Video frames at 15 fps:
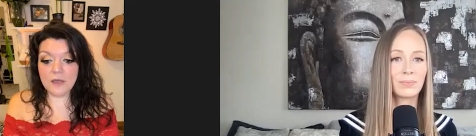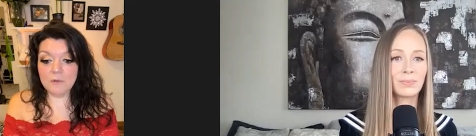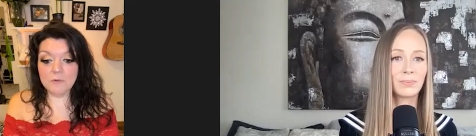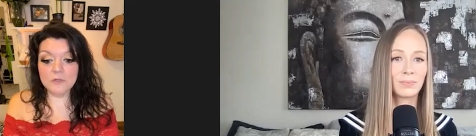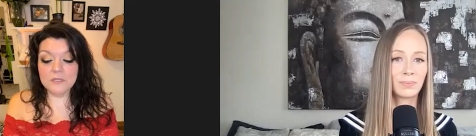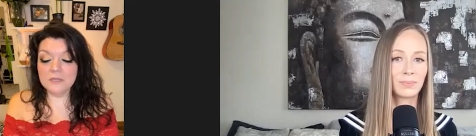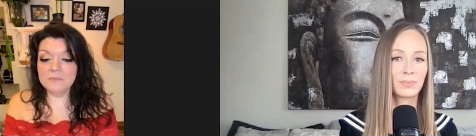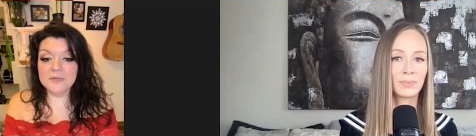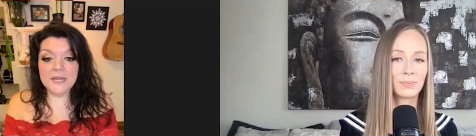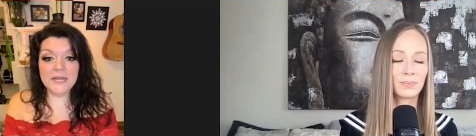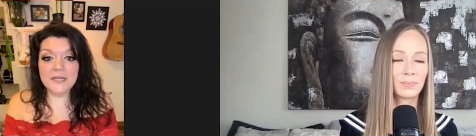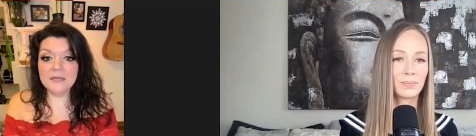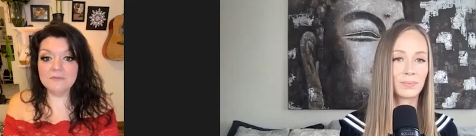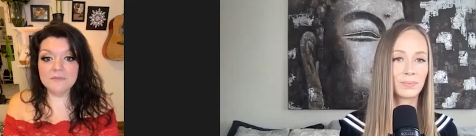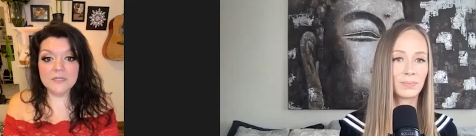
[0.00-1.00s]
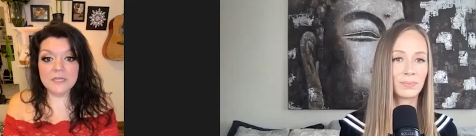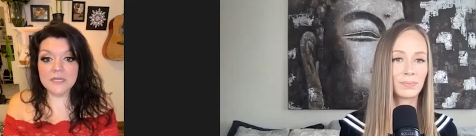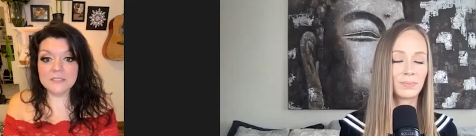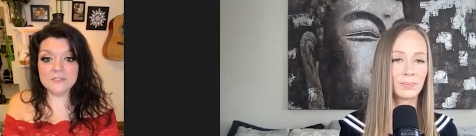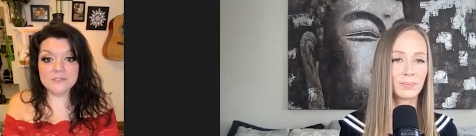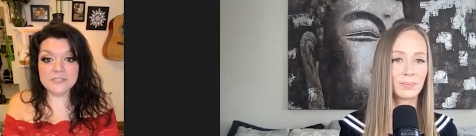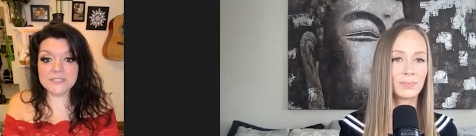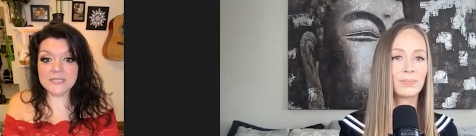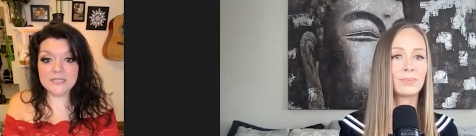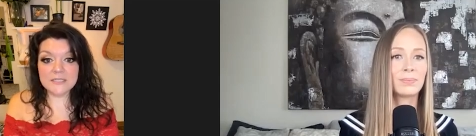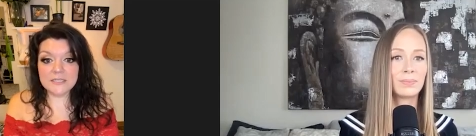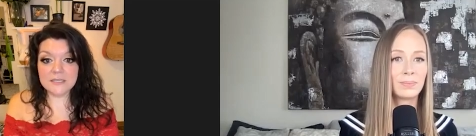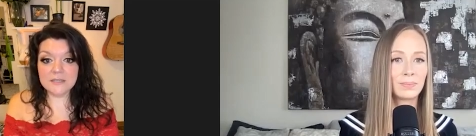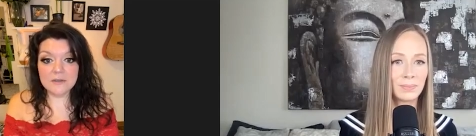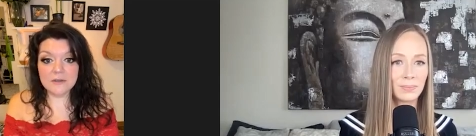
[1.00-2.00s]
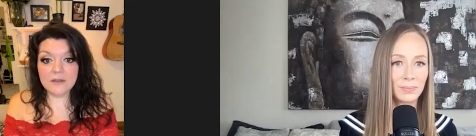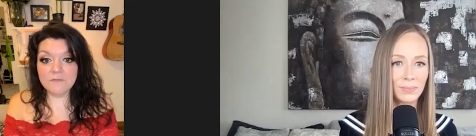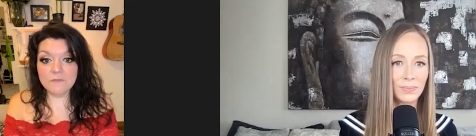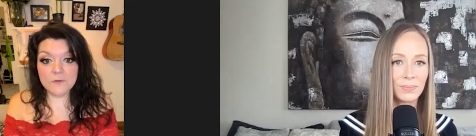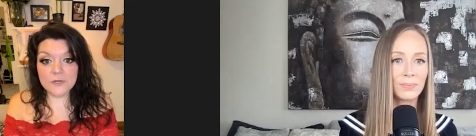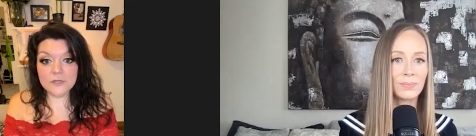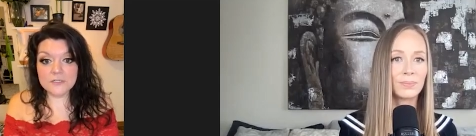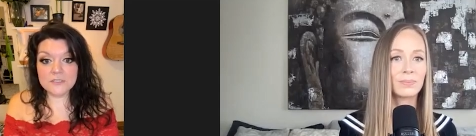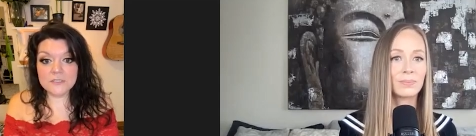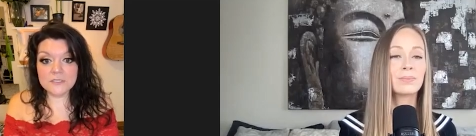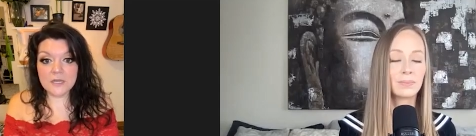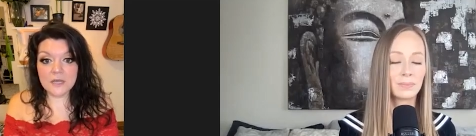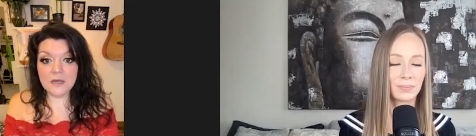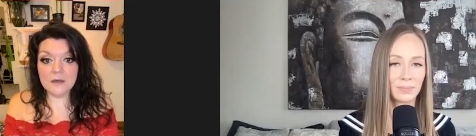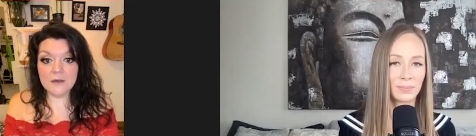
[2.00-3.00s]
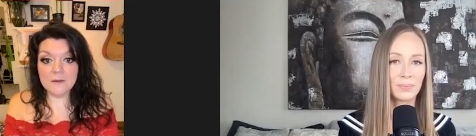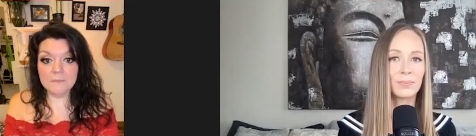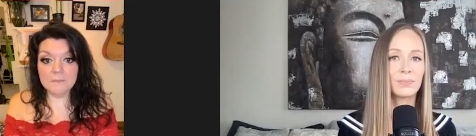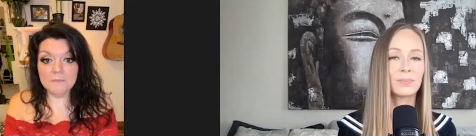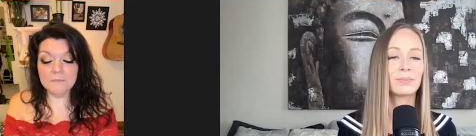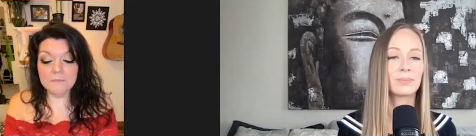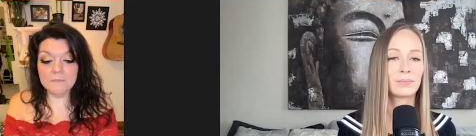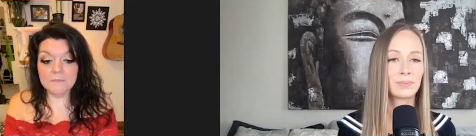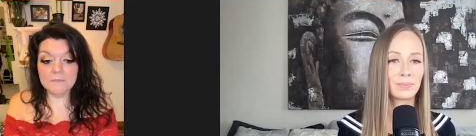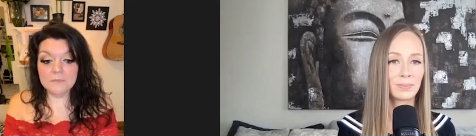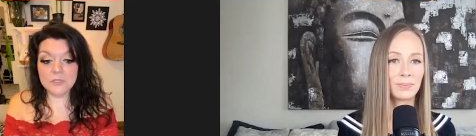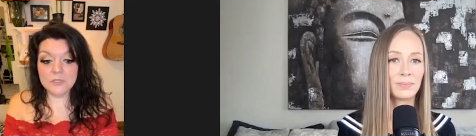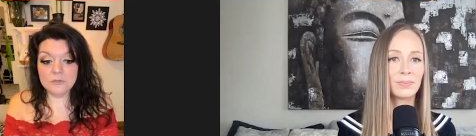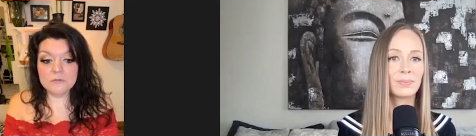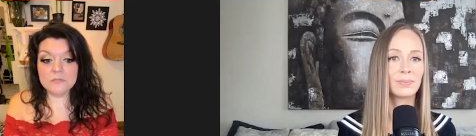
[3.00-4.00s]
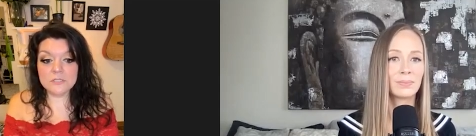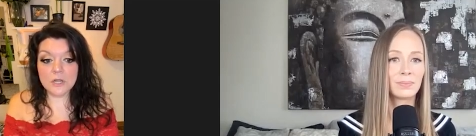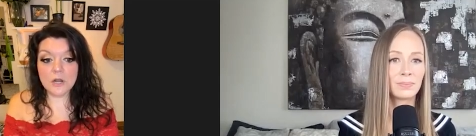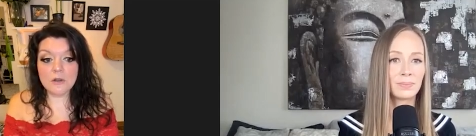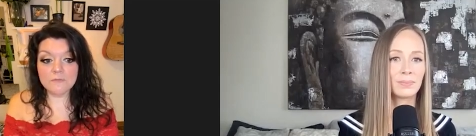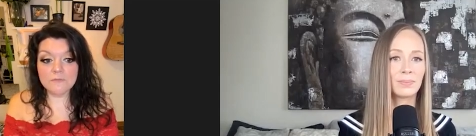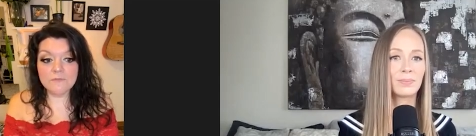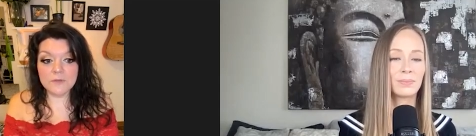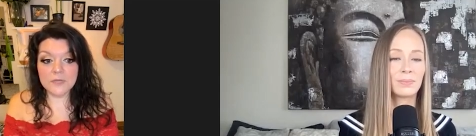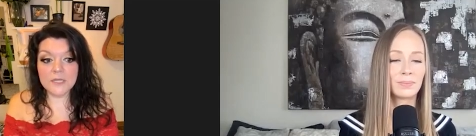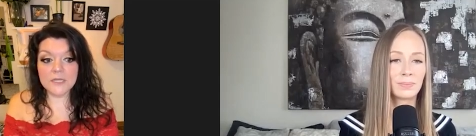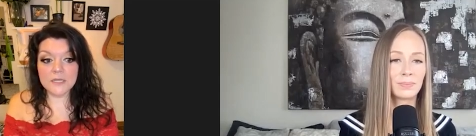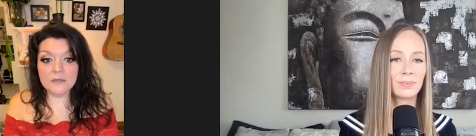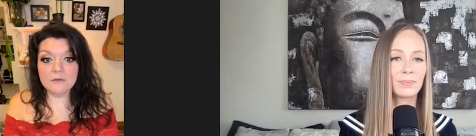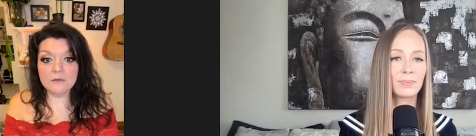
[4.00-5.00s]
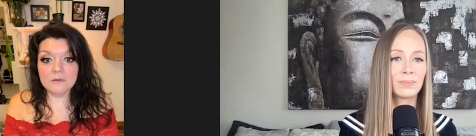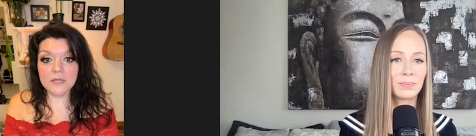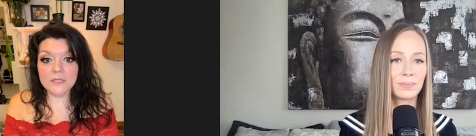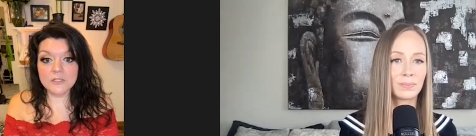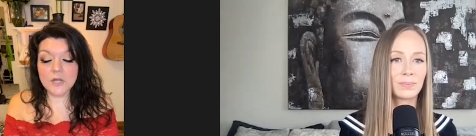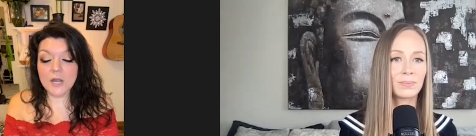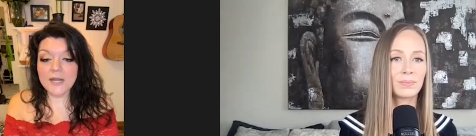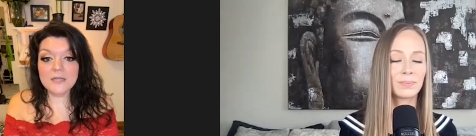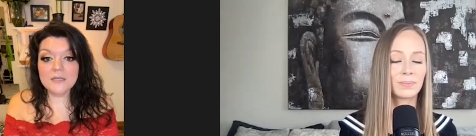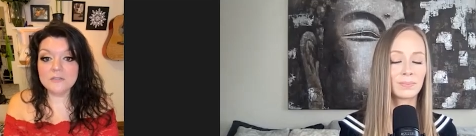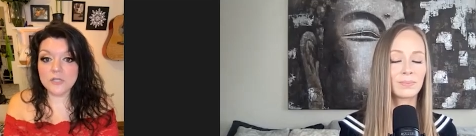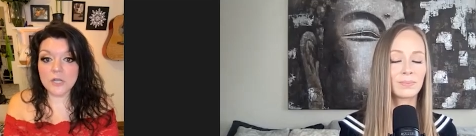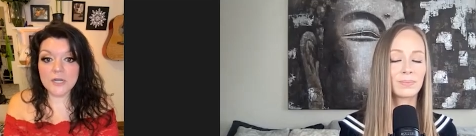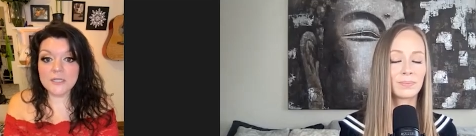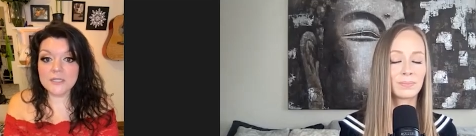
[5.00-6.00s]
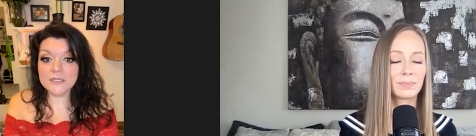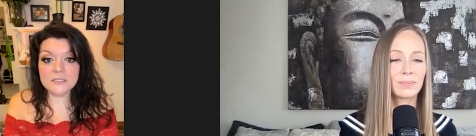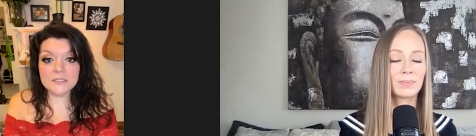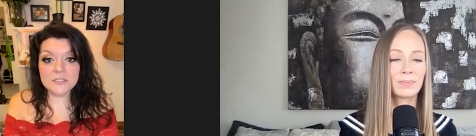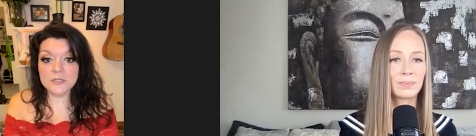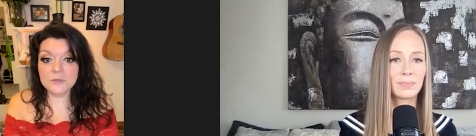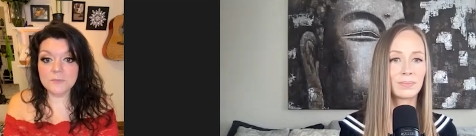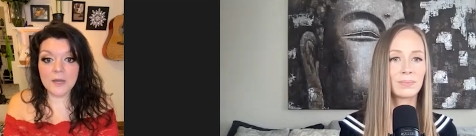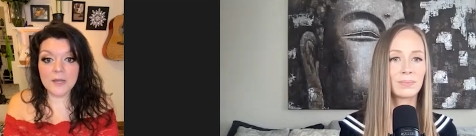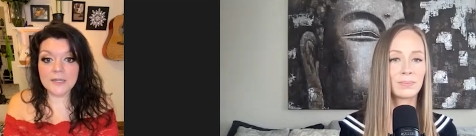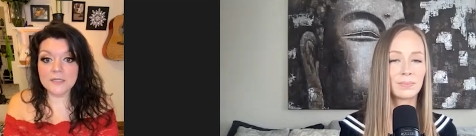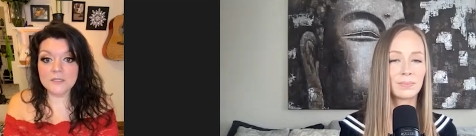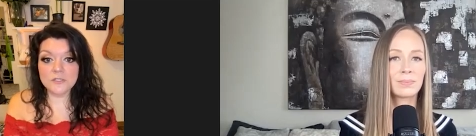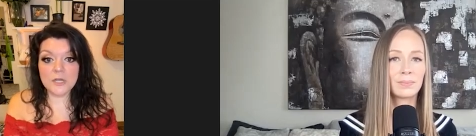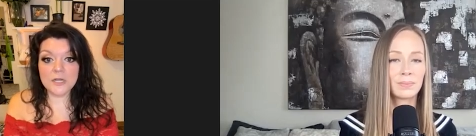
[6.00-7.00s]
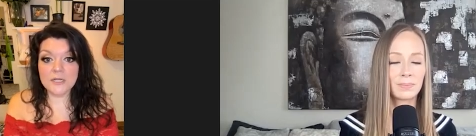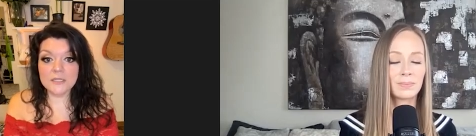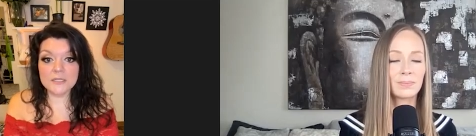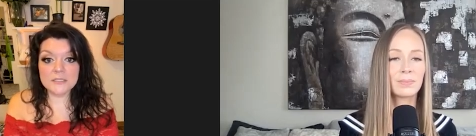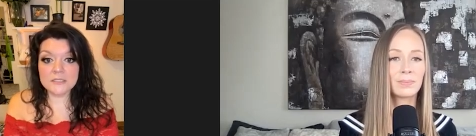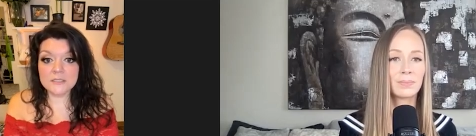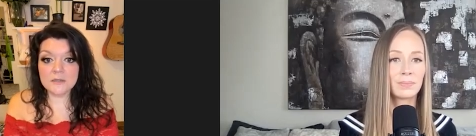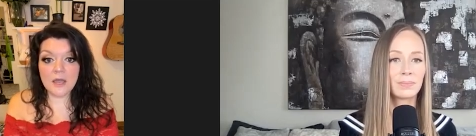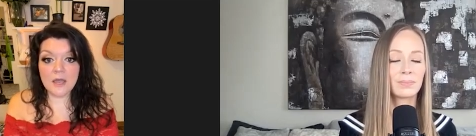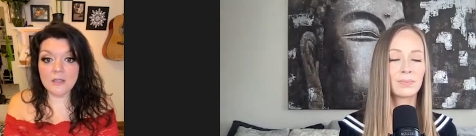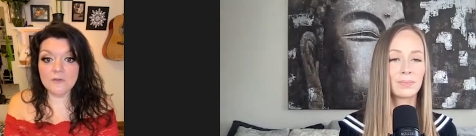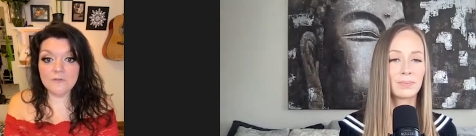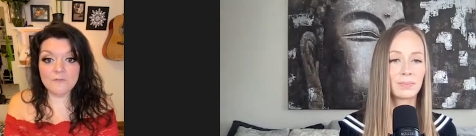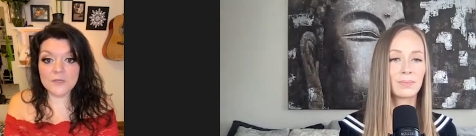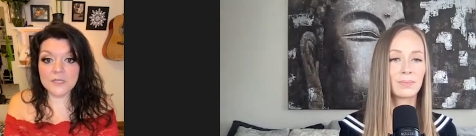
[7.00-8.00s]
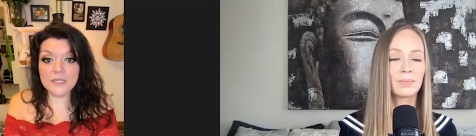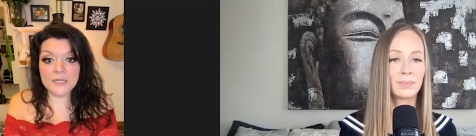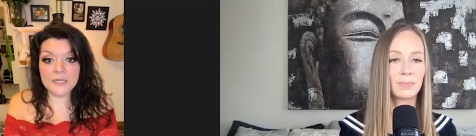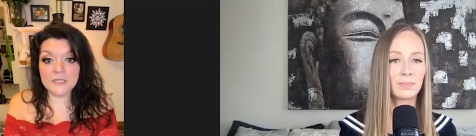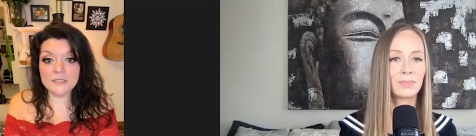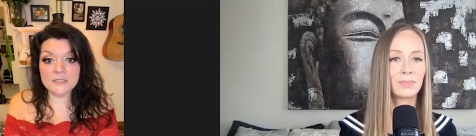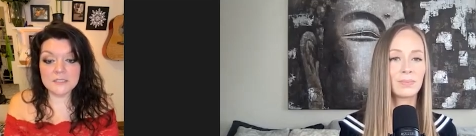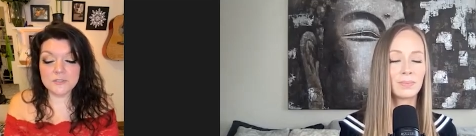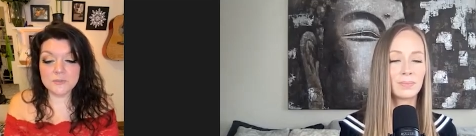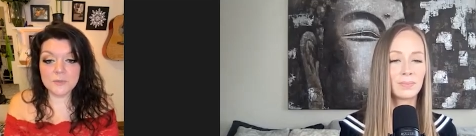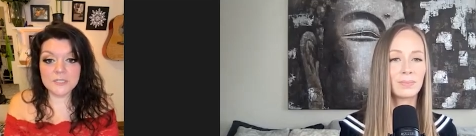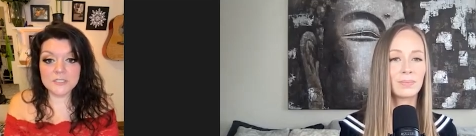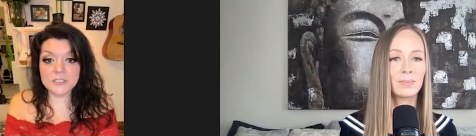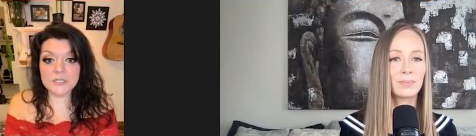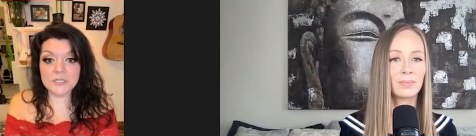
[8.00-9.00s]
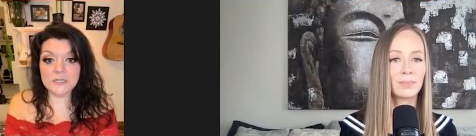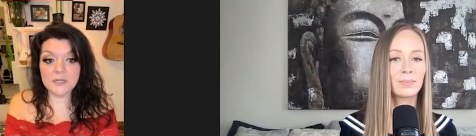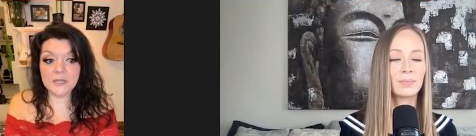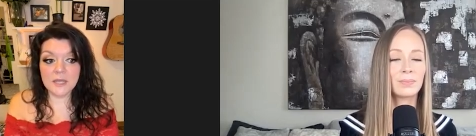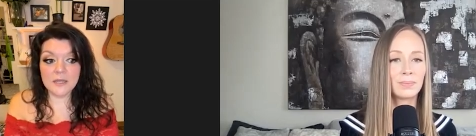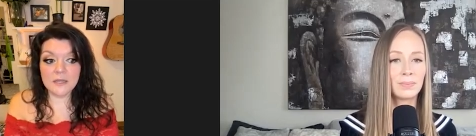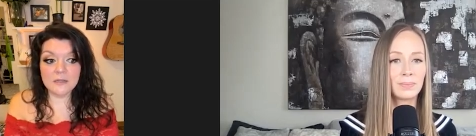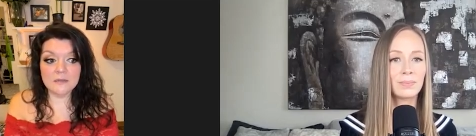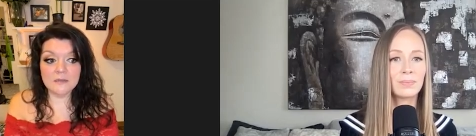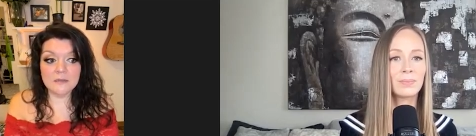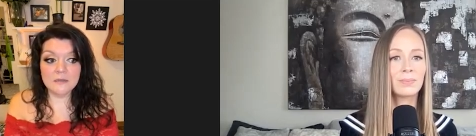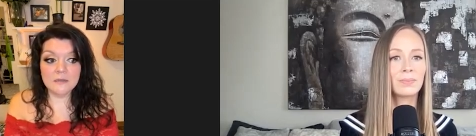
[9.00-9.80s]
Speaker 1: i wouldn't limit any of the nuts or seeds either at first um, you'll start feeling and try to try to listen to your body try to listen to how you're feeling in the situation and